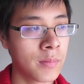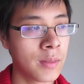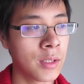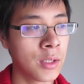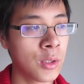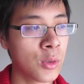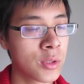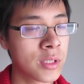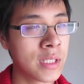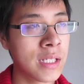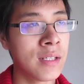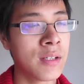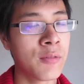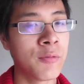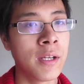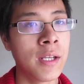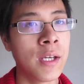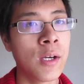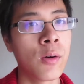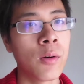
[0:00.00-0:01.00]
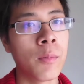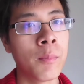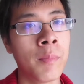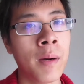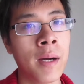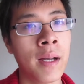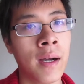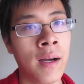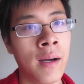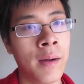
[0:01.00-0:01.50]
you'll see in the video,
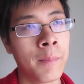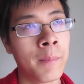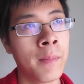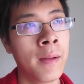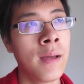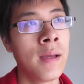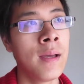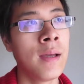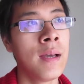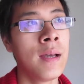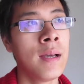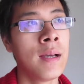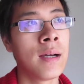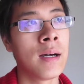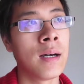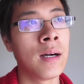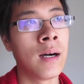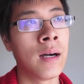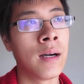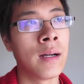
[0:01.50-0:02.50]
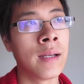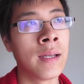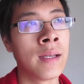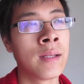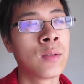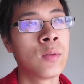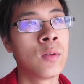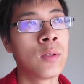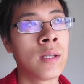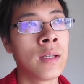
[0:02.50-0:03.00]
but
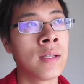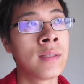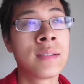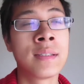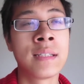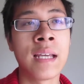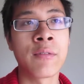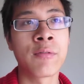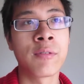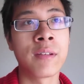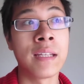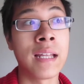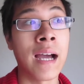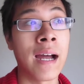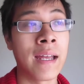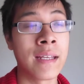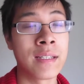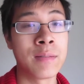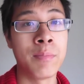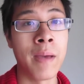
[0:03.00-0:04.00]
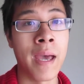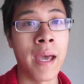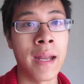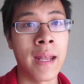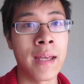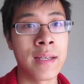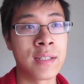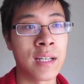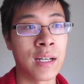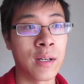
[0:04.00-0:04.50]
it's definitely not as bad
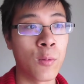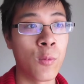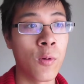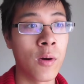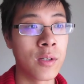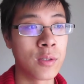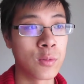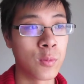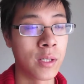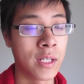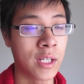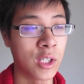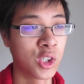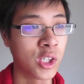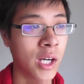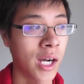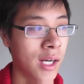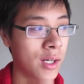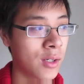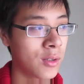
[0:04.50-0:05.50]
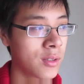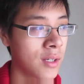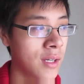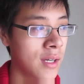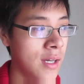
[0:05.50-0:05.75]
as I was when a child.